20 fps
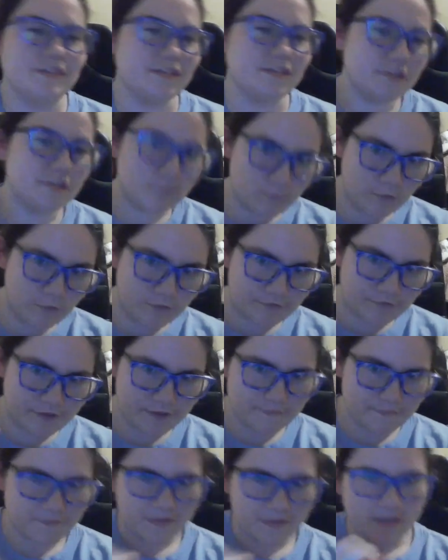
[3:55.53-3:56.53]
into
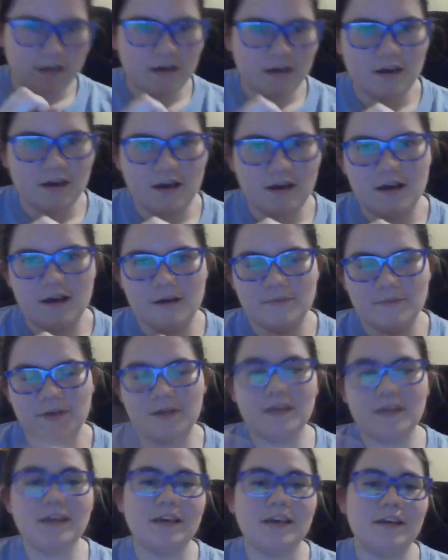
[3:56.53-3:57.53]
Wolverine.
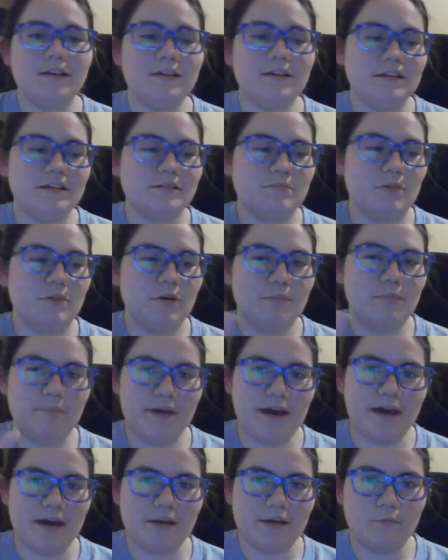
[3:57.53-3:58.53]
He is brought
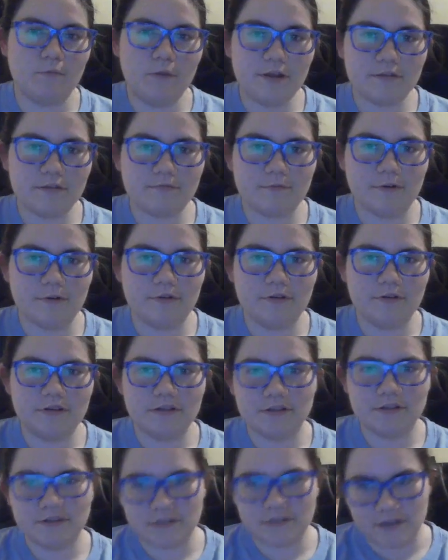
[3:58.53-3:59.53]
back with Rogue
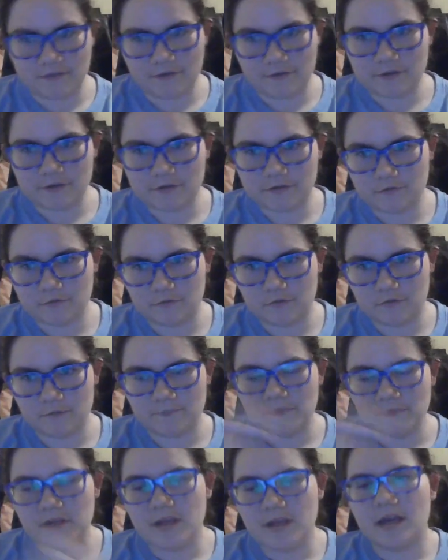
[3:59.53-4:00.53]
to Xavier's school,
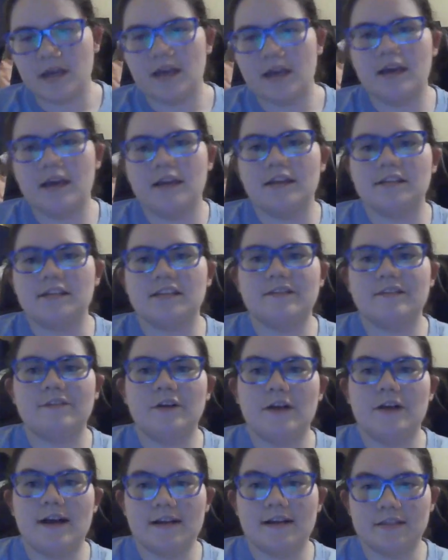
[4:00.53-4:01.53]
and
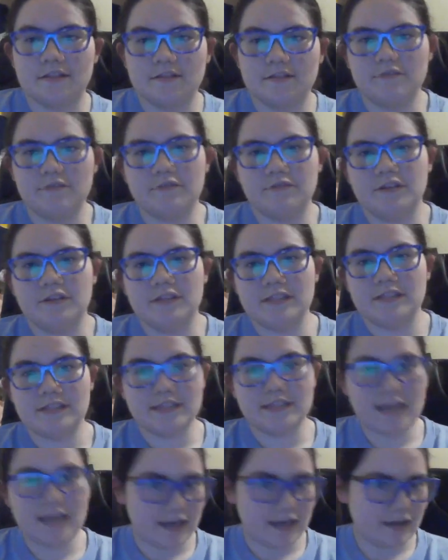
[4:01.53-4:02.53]
Xavier asks Logan to
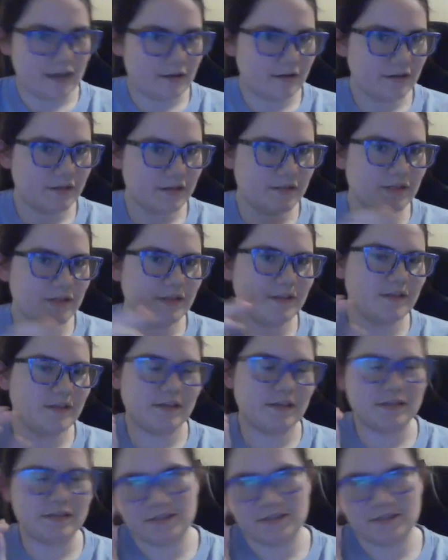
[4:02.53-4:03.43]
stay because he thinks